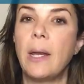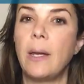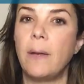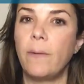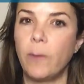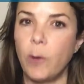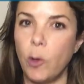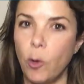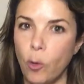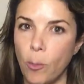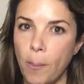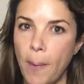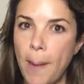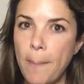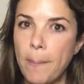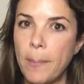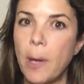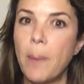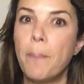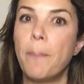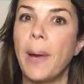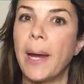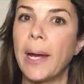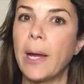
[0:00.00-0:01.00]
And if you
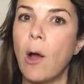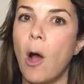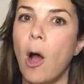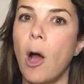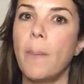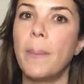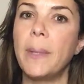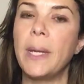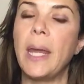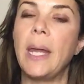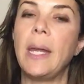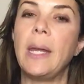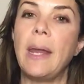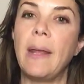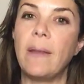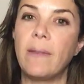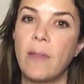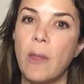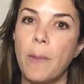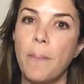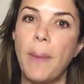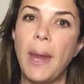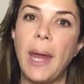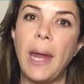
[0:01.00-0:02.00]
remember, bicarbonate is
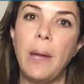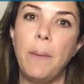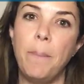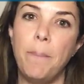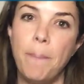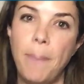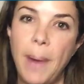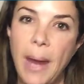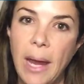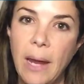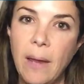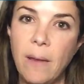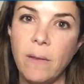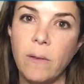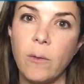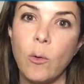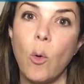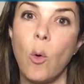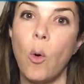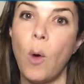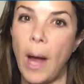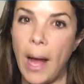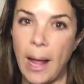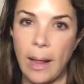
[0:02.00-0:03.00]
the main base
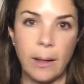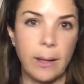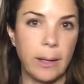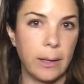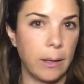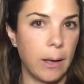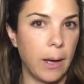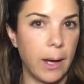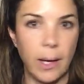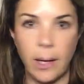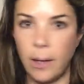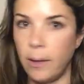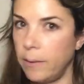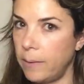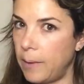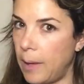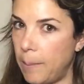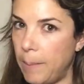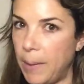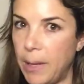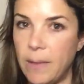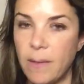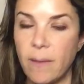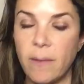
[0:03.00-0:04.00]
or alkali, they
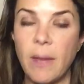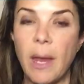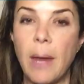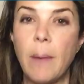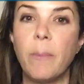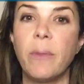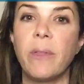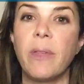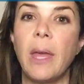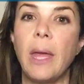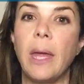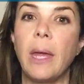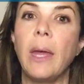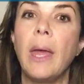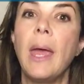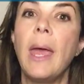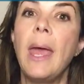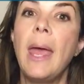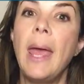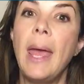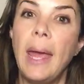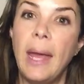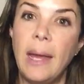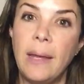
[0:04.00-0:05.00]
mean the same thing
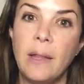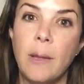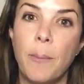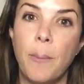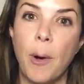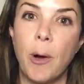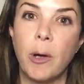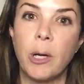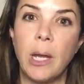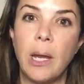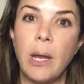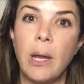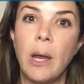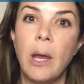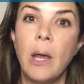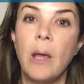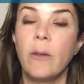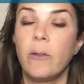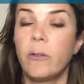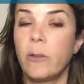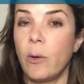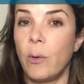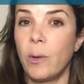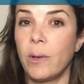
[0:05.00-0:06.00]
in the body.
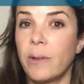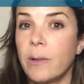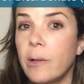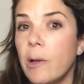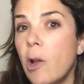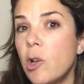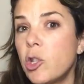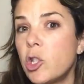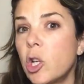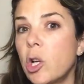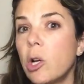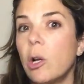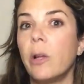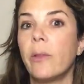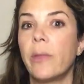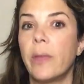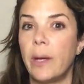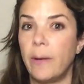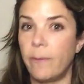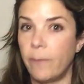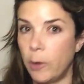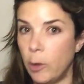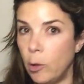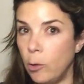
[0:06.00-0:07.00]
So it's logical
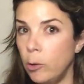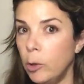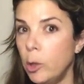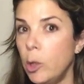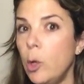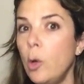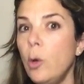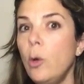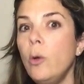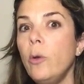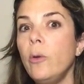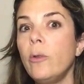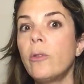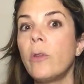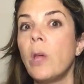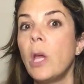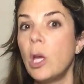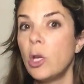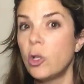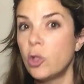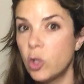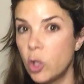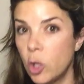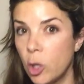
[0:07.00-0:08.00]
that if you lose
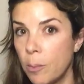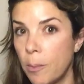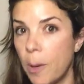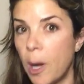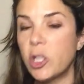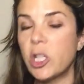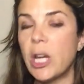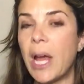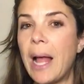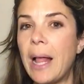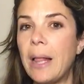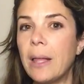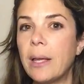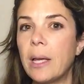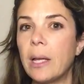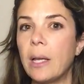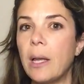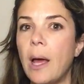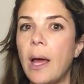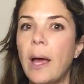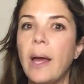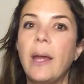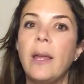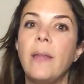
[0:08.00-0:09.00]
too much
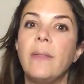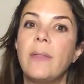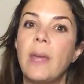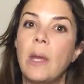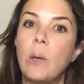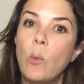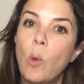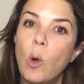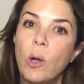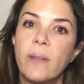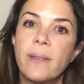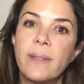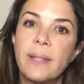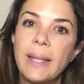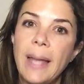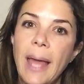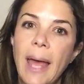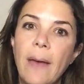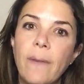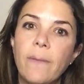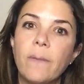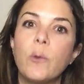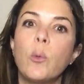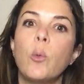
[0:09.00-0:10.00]
alkali, then what's
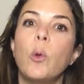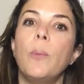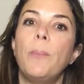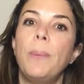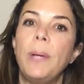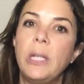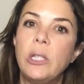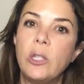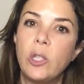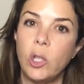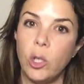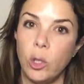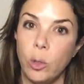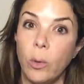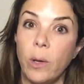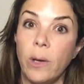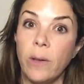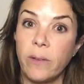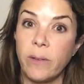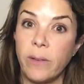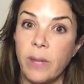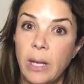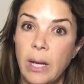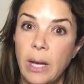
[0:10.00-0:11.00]
left will be too
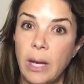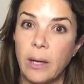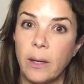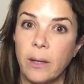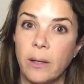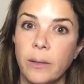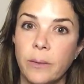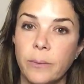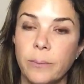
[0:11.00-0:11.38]
acidic.